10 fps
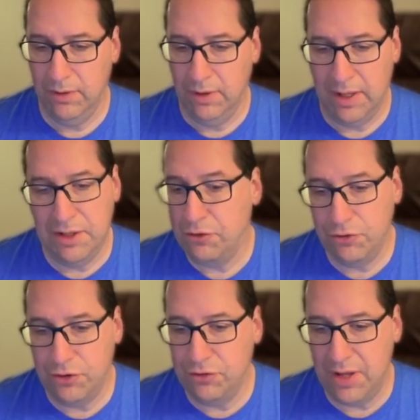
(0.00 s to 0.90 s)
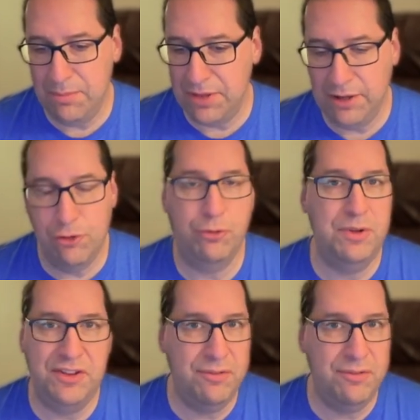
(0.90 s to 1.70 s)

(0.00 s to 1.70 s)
And this is the same thing, just with